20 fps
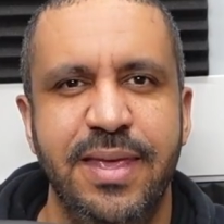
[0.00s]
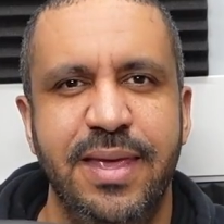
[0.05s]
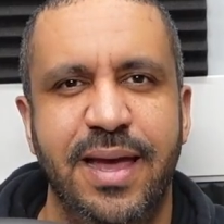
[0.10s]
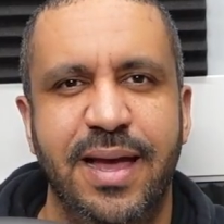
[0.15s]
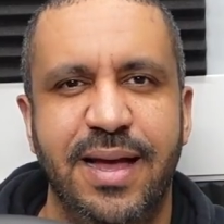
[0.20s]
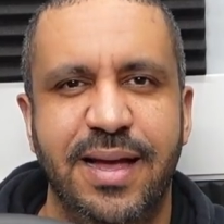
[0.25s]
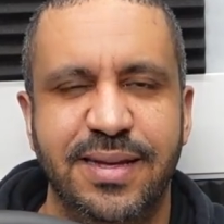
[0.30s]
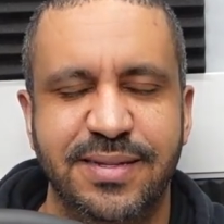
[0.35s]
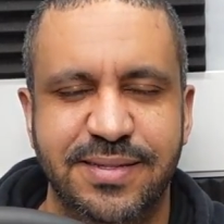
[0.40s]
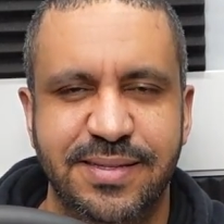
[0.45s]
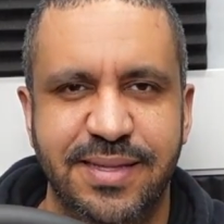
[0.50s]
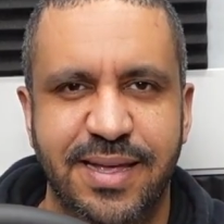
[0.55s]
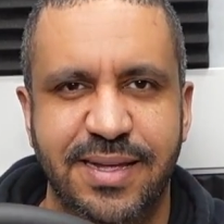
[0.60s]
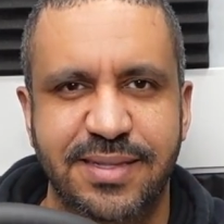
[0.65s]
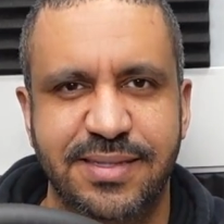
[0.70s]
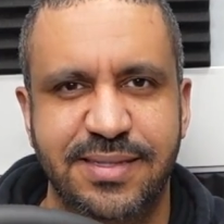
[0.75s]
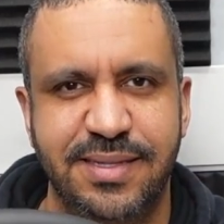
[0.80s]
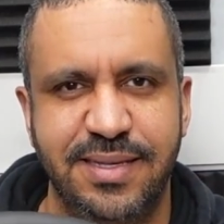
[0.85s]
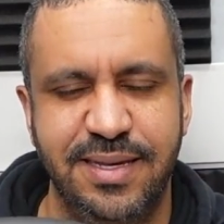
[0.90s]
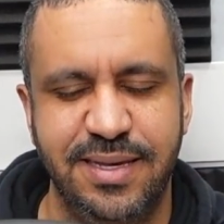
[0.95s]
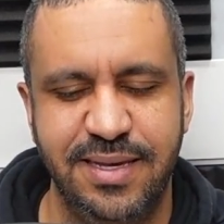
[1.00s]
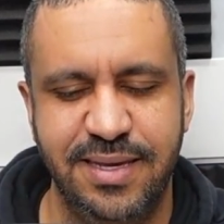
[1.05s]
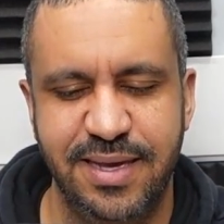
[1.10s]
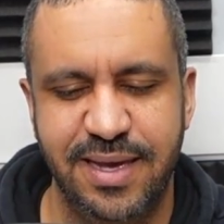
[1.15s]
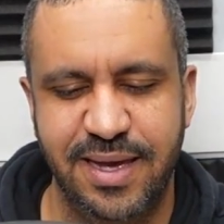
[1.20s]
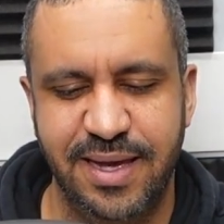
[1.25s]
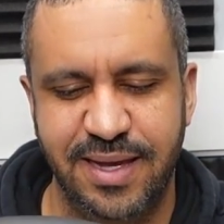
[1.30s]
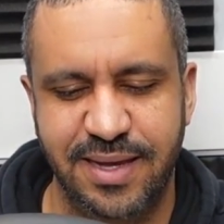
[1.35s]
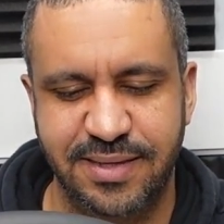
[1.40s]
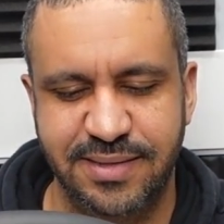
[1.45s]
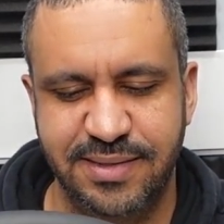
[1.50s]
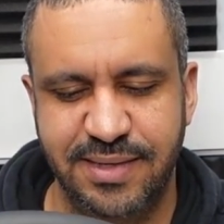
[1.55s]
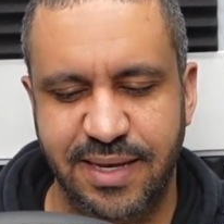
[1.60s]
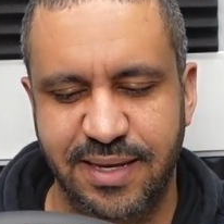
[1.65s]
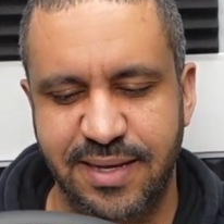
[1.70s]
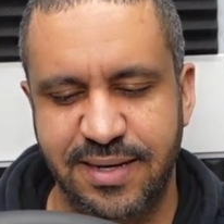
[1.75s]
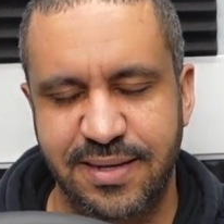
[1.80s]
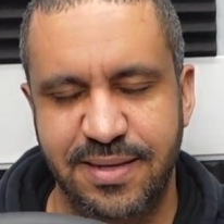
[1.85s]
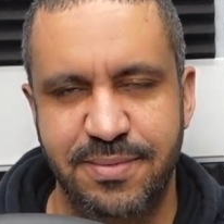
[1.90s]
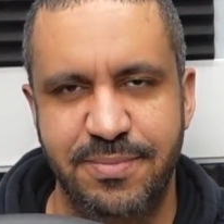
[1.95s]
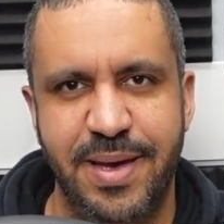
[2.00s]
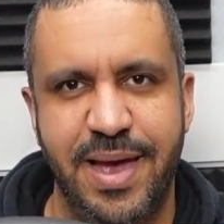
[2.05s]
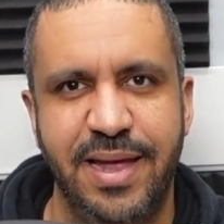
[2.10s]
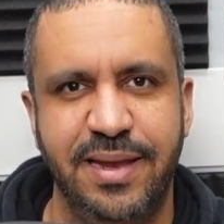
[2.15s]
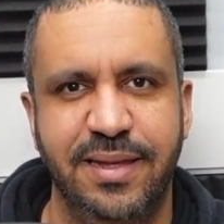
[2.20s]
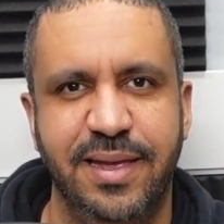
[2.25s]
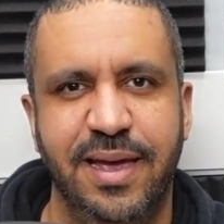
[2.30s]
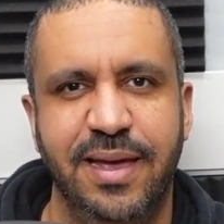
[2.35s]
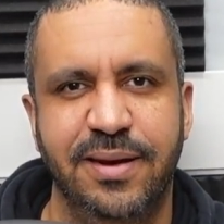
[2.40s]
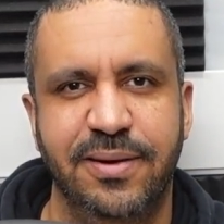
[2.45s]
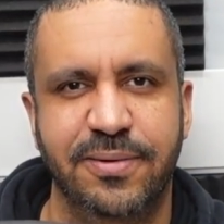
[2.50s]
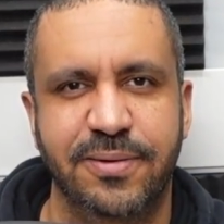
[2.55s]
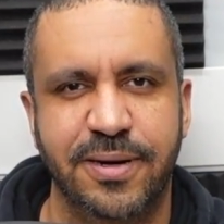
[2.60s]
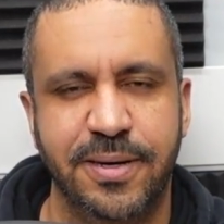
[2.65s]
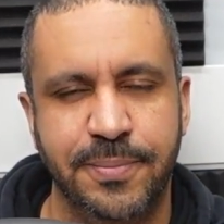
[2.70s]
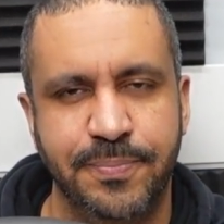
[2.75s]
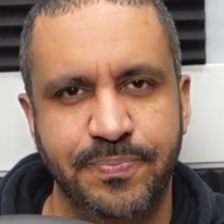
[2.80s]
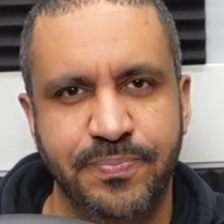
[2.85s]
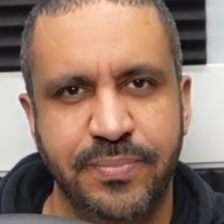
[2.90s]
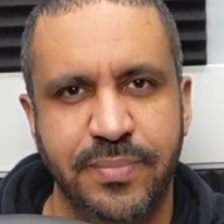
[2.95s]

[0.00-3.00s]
So that's the second in the bad category.